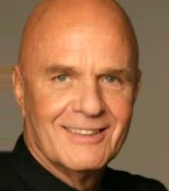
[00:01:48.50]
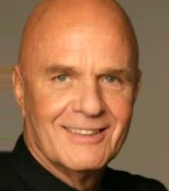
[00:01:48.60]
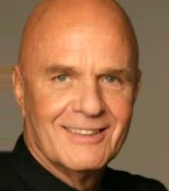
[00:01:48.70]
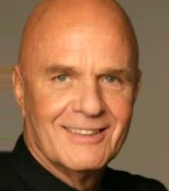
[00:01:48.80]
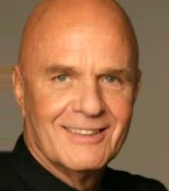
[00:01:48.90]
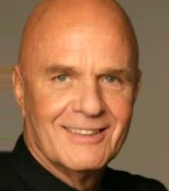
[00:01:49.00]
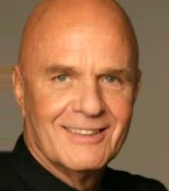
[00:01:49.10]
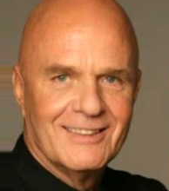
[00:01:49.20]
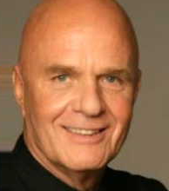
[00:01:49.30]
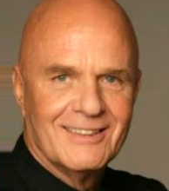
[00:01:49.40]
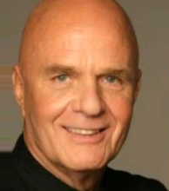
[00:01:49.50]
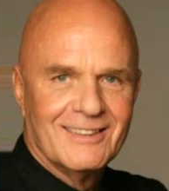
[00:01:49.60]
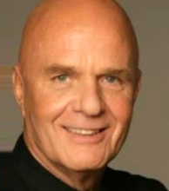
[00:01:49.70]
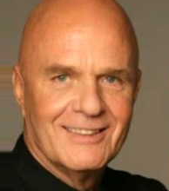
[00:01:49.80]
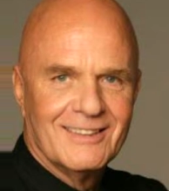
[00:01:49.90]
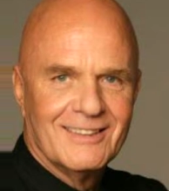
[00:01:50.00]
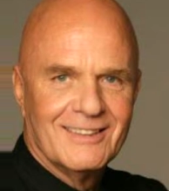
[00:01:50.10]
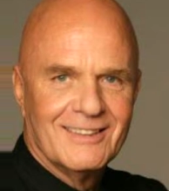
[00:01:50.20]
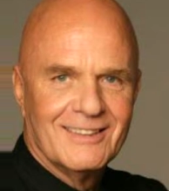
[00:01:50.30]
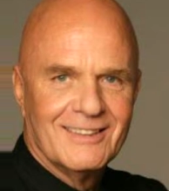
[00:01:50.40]

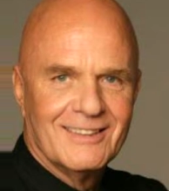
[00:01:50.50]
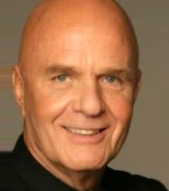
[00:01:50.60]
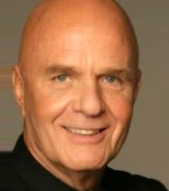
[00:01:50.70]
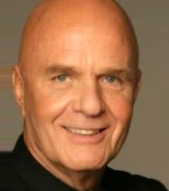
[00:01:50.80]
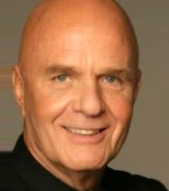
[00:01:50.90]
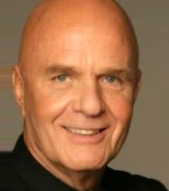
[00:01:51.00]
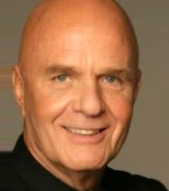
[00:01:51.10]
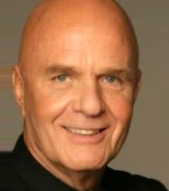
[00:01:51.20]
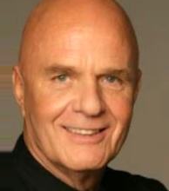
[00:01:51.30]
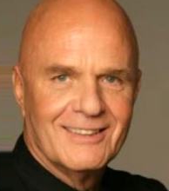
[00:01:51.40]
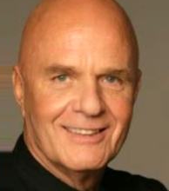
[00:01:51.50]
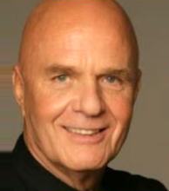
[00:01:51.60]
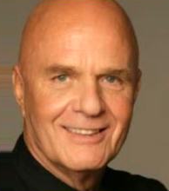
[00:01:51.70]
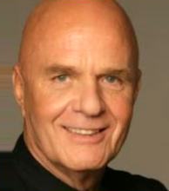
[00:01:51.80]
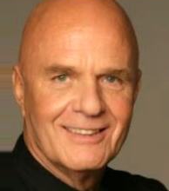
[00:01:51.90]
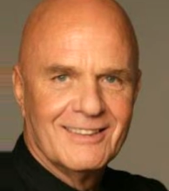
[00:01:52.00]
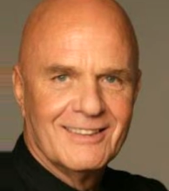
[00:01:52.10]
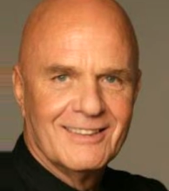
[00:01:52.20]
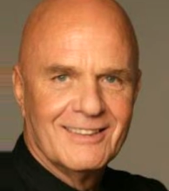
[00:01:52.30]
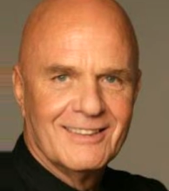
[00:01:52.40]

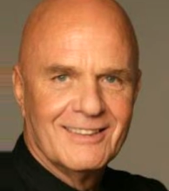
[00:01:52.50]
(no lip movement)